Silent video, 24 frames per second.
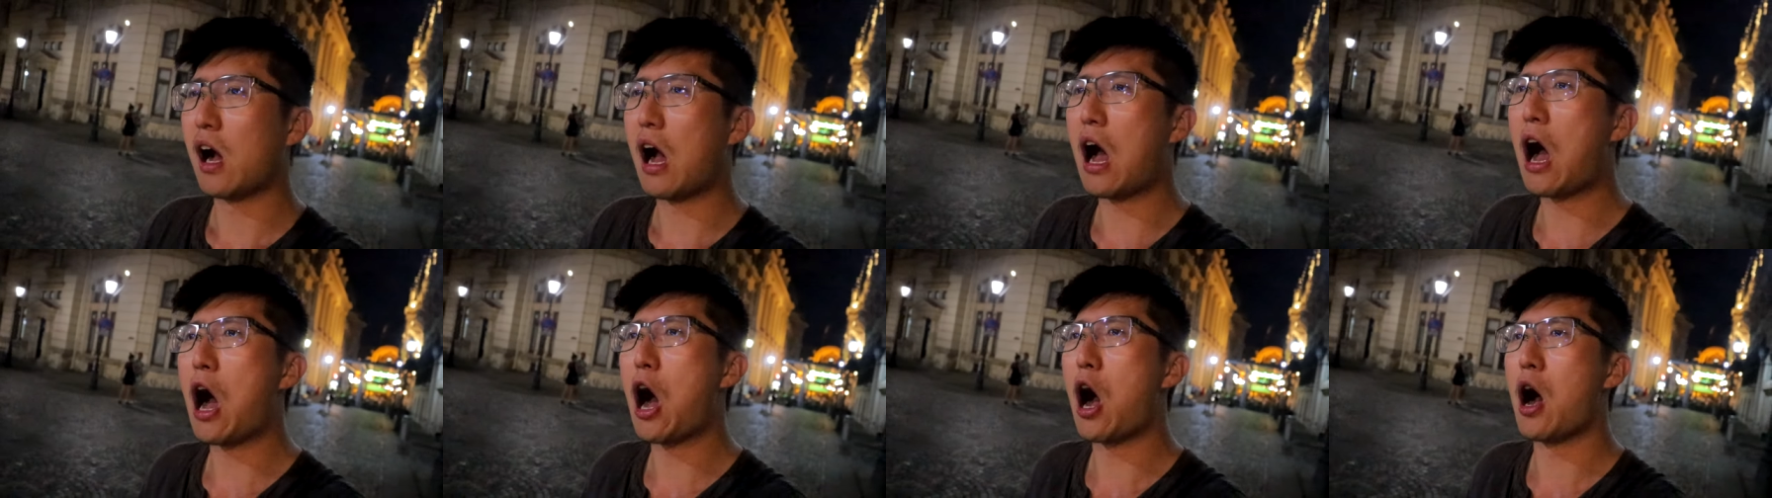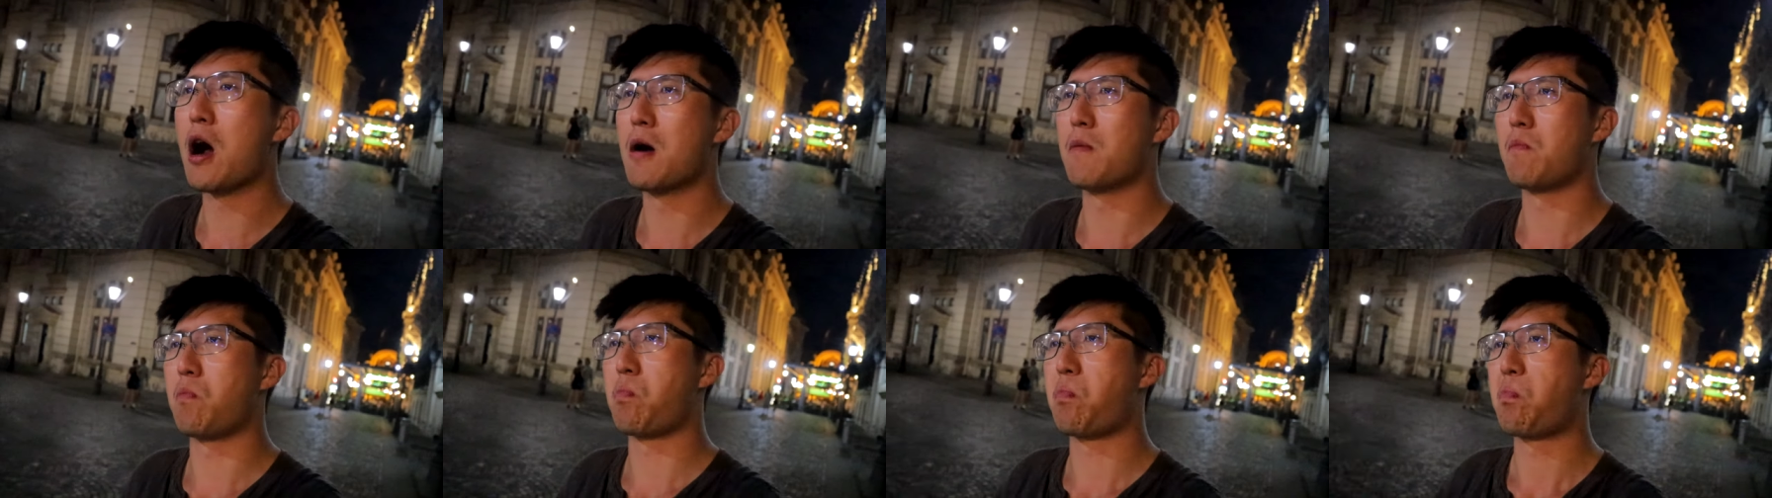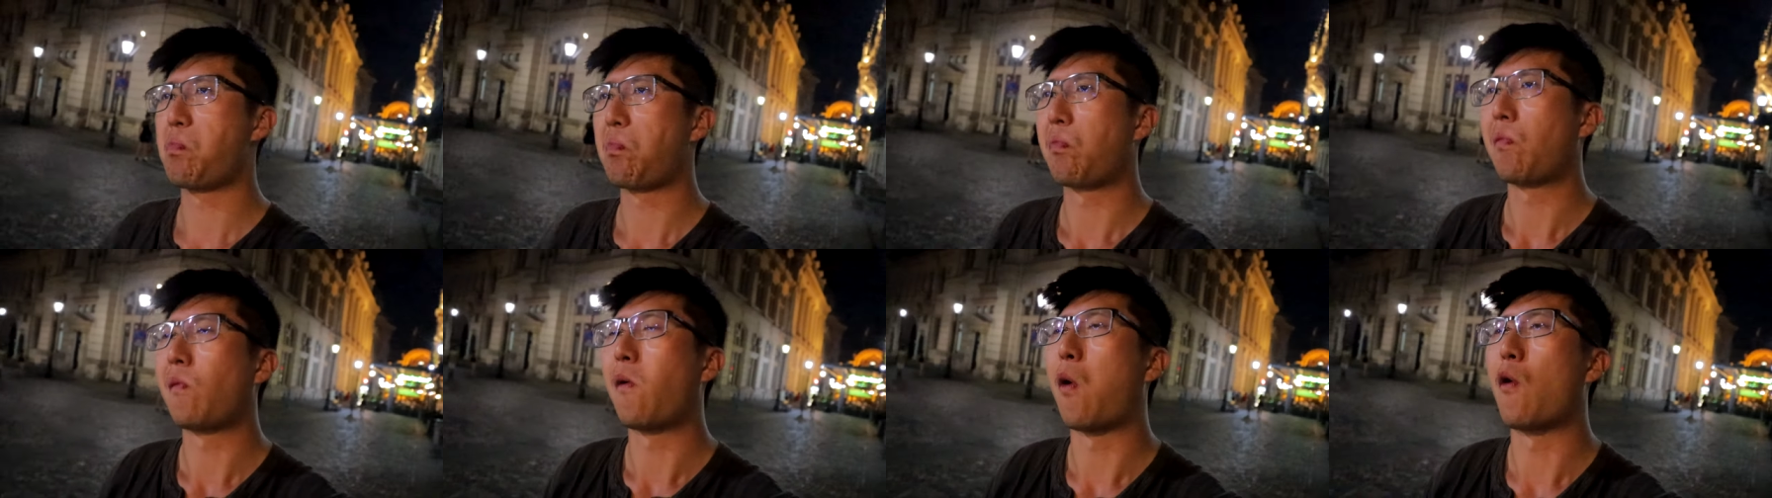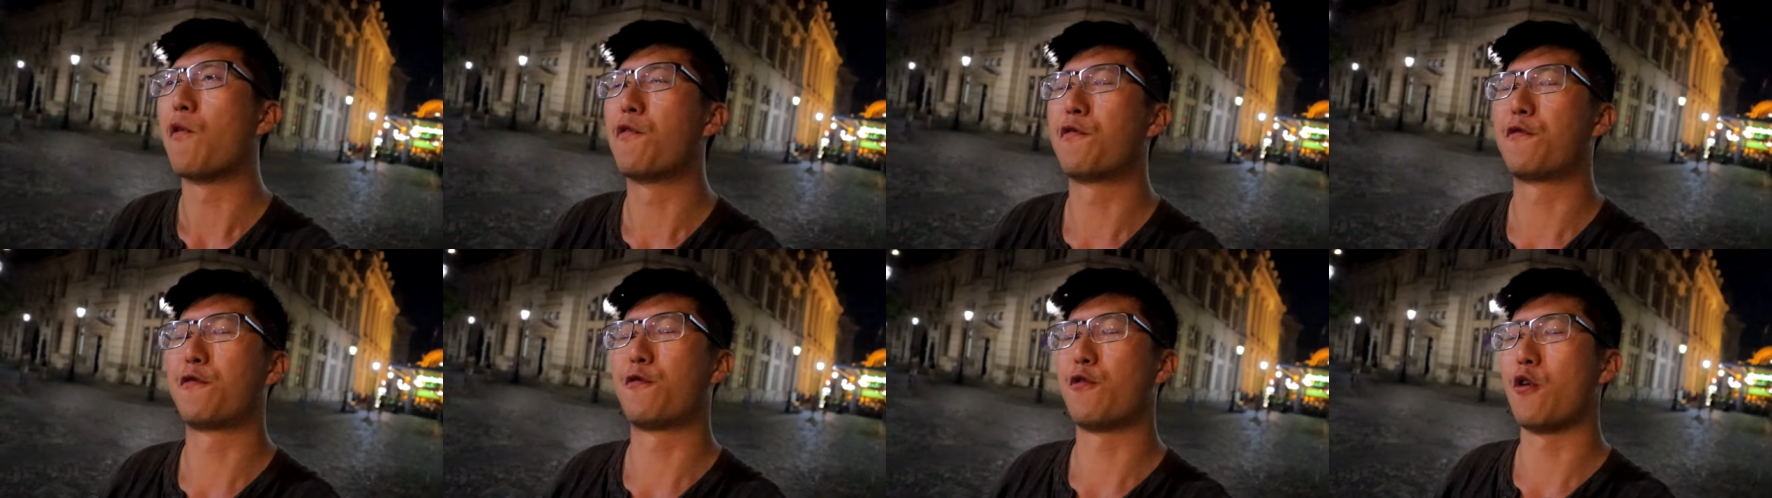Um,
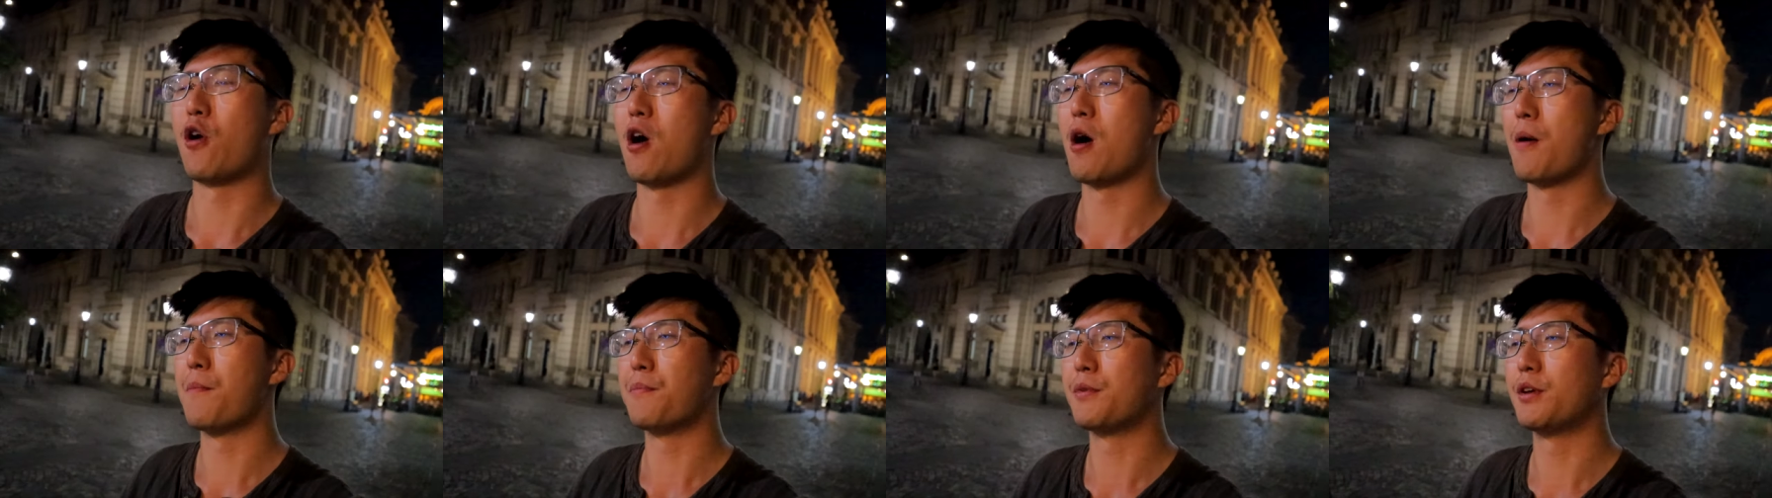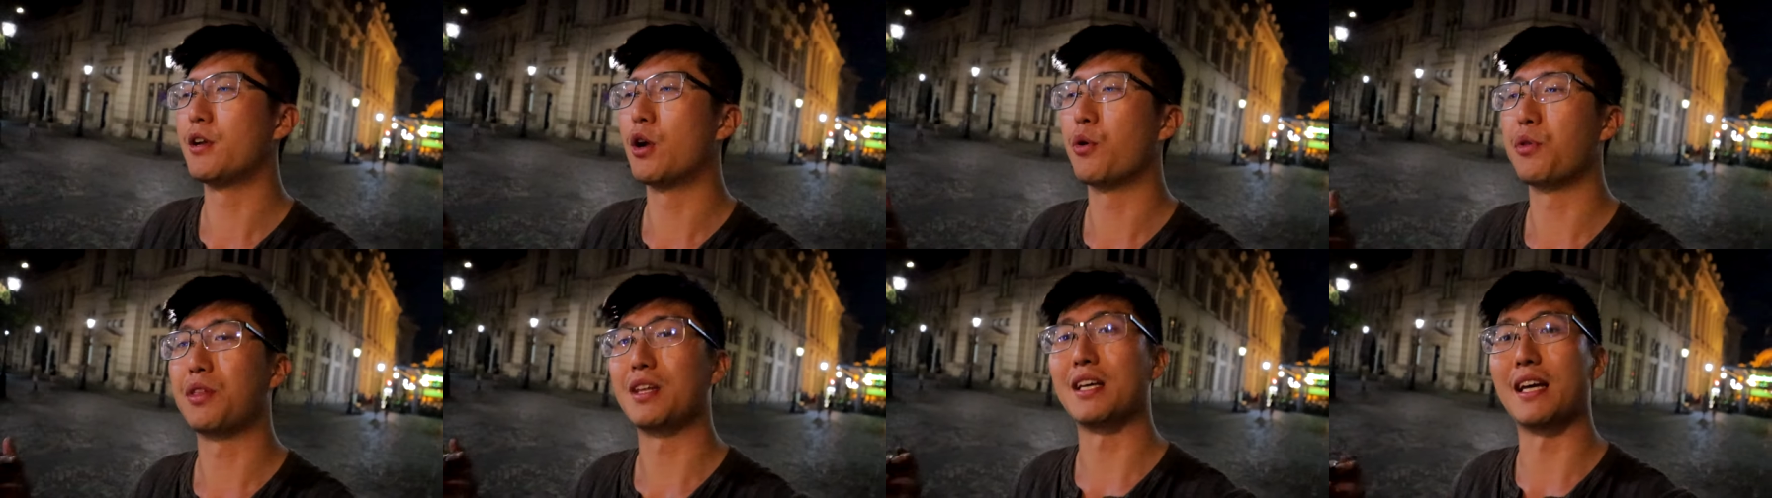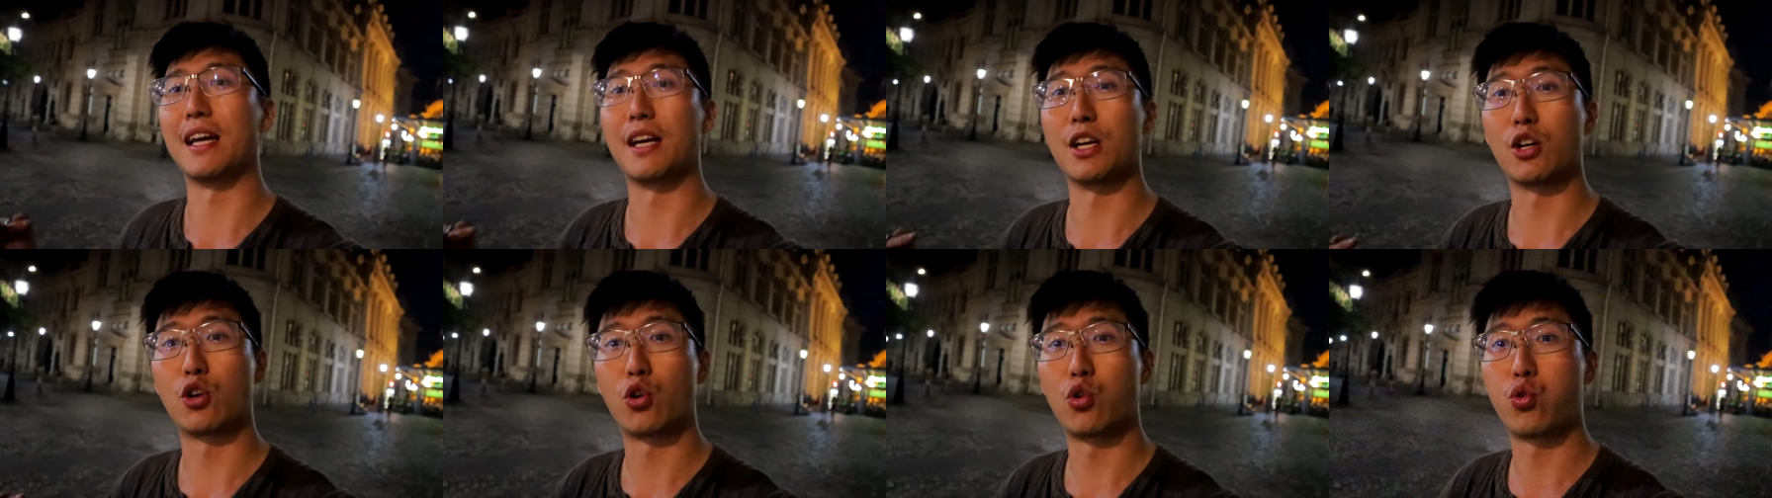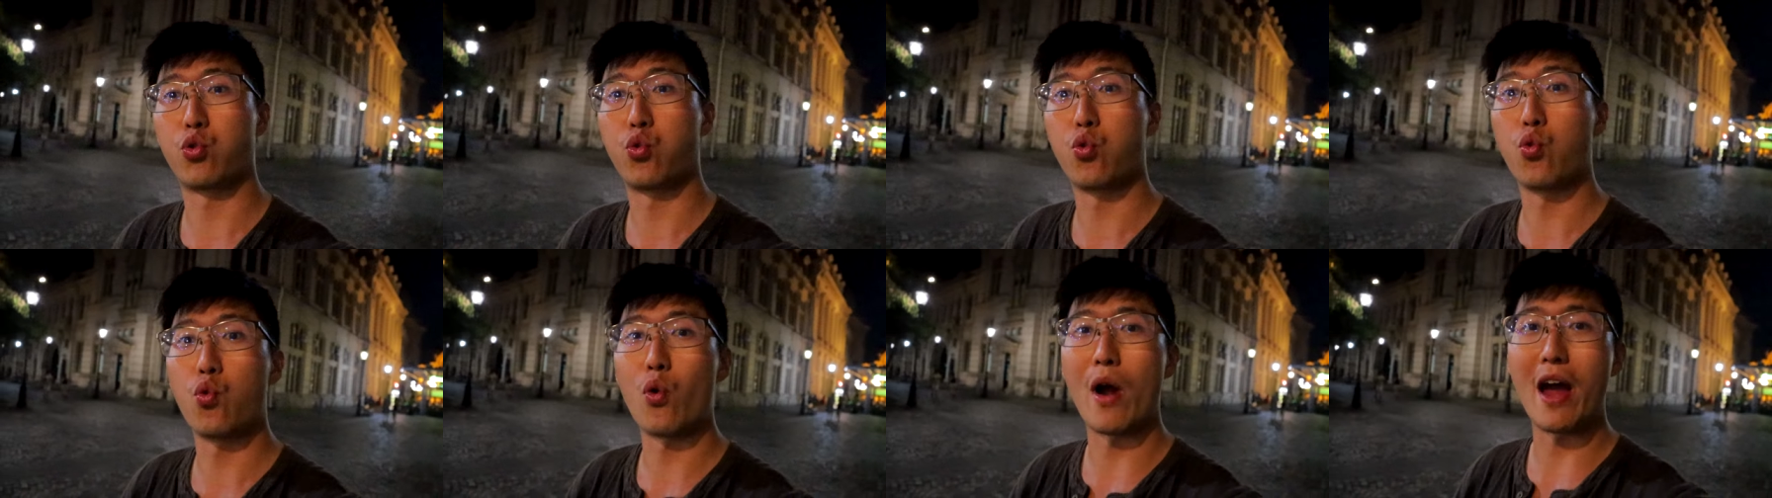from, you know, the
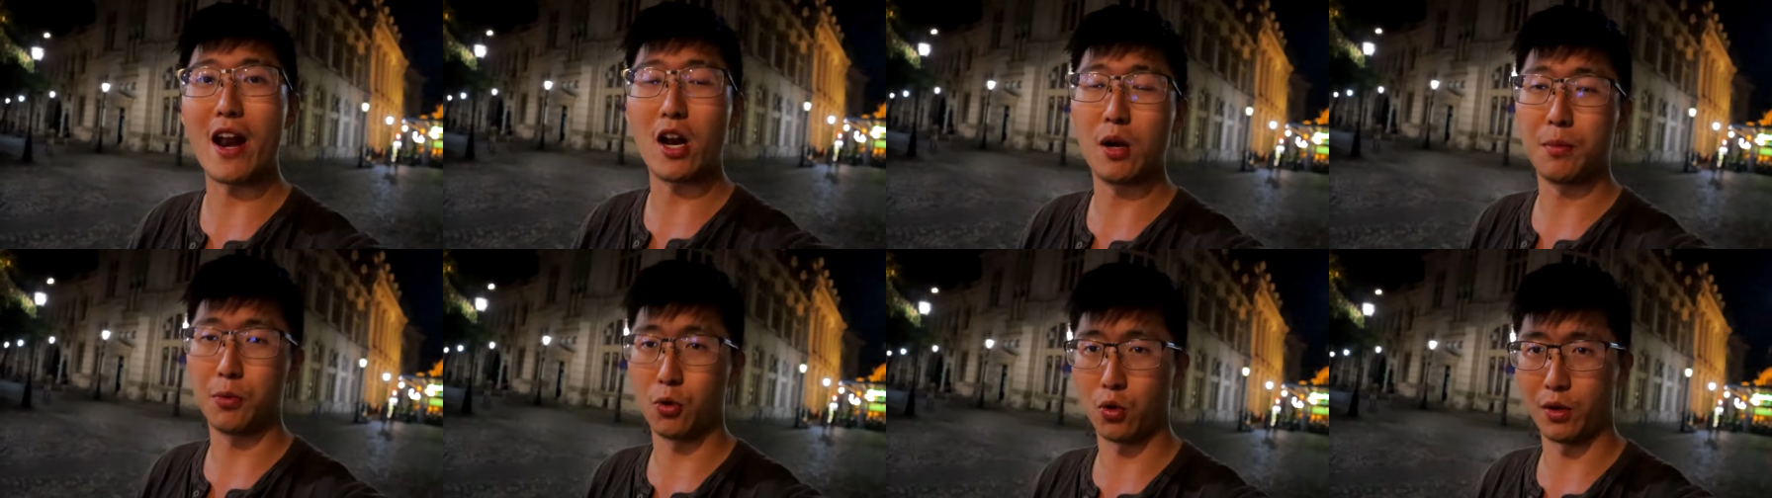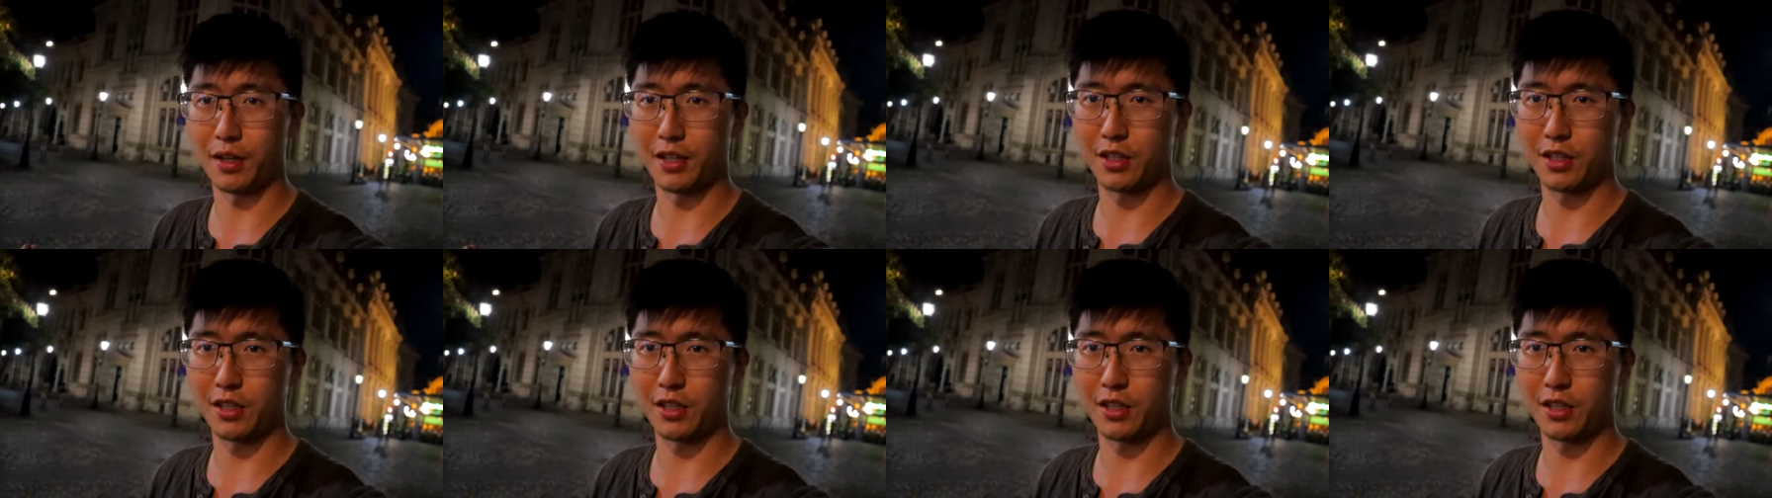incredible,